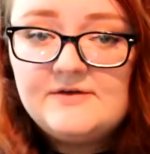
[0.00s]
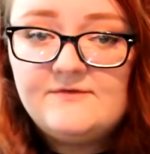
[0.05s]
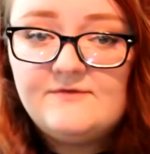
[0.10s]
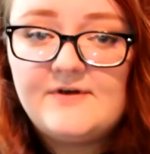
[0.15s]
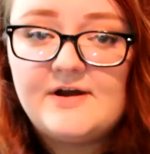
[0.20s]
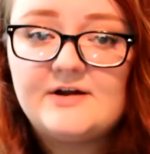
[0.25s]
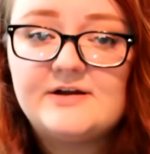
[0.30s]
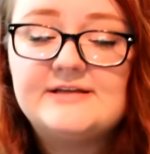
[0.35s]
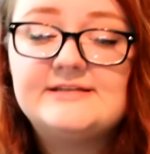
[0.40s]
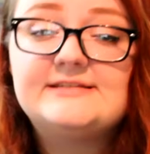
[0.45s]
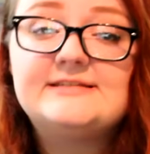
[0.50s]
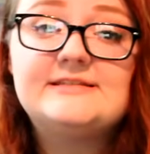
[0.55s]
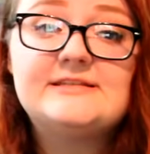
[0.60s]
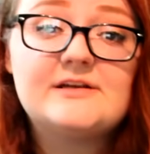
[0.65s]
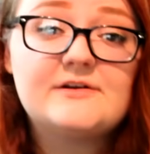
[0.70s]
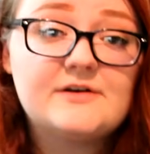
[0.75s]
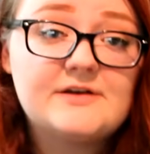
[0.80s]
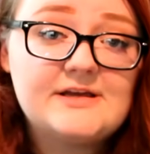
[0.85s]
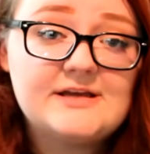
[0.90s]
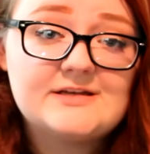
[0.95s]
very
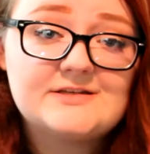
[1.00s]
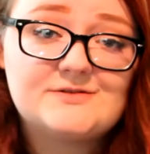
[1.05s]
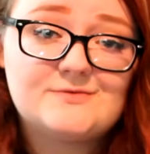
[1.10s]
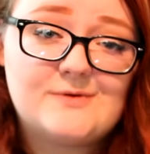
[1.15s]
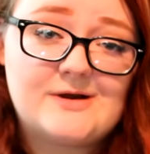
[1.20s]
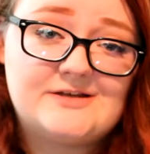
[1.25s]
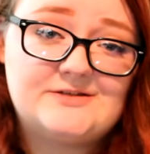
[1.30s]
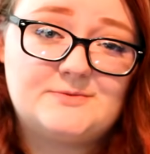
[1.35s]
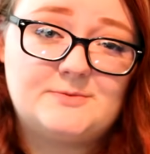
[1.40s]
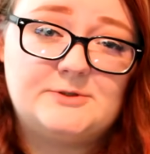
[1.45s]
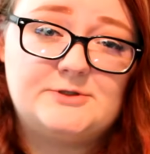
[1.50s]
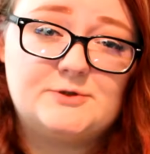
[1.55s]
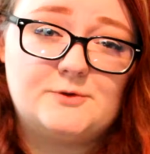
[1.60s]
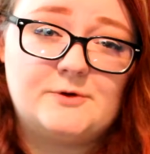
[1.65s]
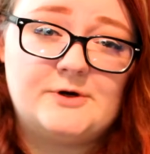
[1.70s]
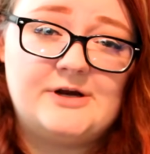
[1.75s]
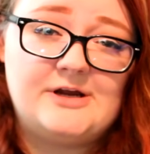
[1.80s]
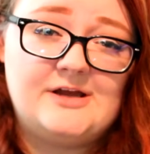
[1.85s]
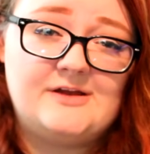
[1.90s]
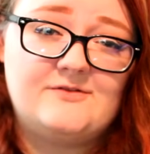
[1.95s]
serious
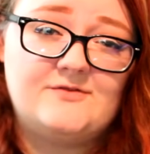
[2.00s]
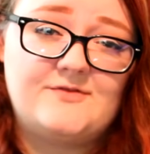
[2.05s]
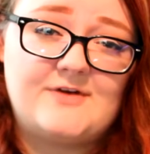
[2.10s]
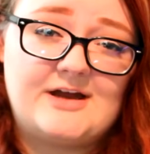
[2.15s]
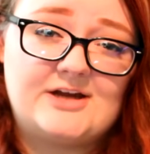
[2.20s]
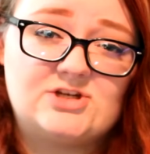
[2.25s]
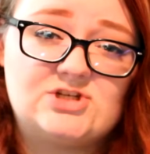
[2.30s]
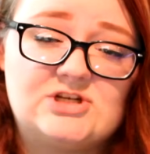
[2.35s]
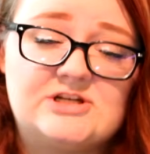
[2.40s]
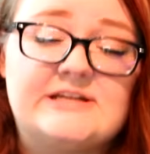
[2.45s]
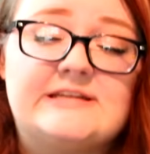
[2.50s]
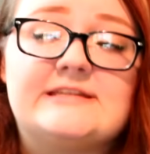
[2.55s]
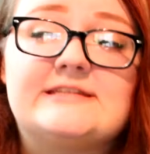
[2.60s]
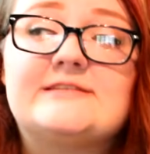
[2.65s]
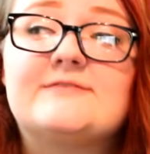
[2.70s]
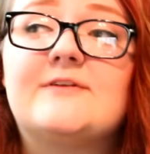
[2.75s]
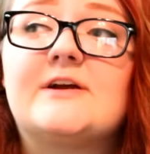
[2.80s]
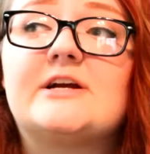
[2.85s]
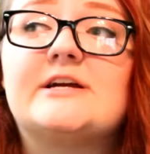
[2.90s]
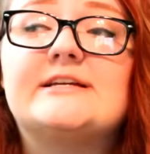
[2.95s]
respiratory
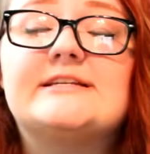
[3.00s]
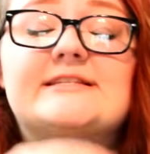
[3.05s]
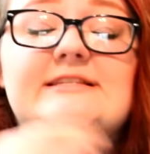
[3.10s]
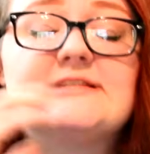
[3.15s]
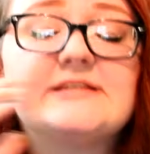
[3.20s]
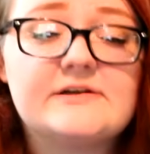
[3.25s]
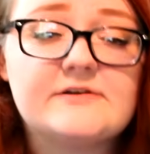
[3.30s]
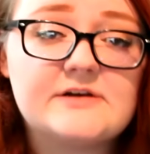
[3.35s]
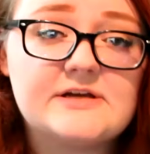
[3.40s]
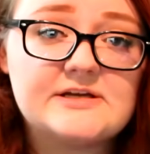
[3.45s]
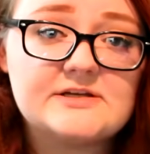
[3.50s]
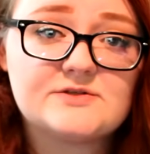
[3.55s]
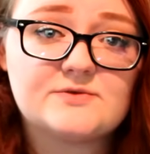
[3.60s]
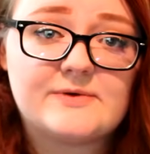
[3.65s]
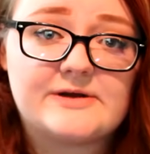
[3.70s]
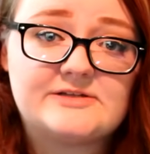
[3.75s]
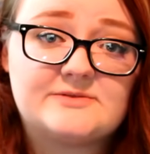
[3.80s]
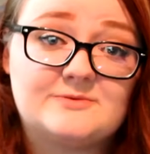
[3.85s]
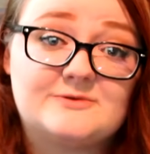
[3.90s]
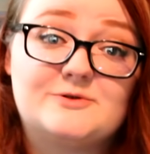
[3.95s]
infections, very serious
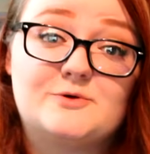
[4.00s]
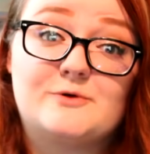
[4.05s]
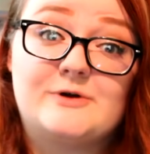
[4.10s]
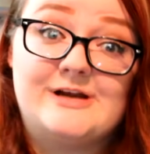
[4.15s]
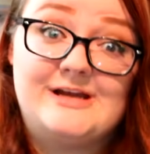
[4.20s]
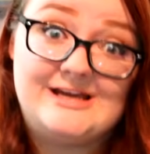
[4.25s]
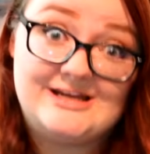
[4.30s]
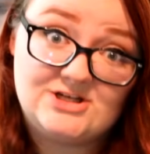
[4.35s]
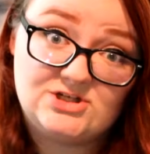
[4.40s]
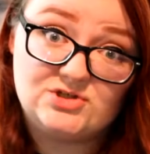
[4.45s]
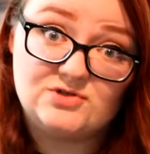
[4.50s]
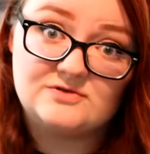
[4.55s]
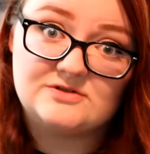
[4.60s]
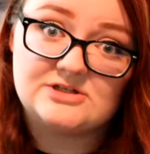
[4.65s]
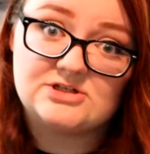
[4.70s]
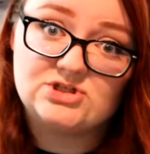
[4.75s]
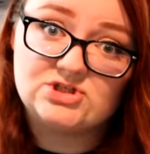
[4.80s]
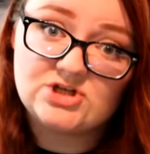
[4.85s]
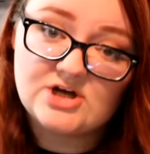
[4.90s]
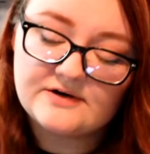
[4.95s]
respiratory issues
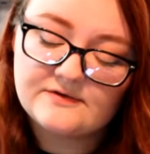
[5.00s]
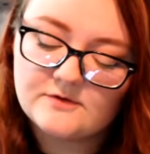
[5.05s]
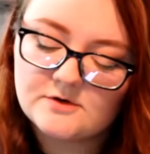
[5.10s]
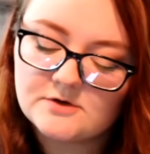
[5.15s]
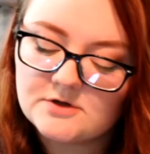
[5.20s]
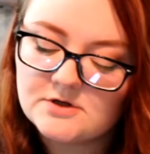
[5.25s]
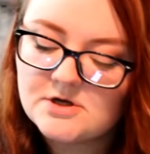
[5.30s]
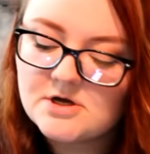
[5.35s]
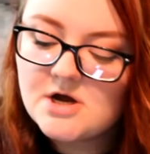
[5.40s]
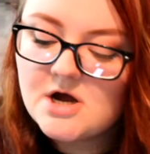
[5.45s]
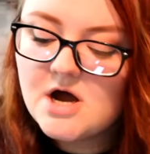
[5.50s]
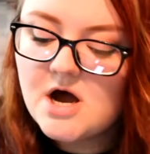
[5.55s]
in general.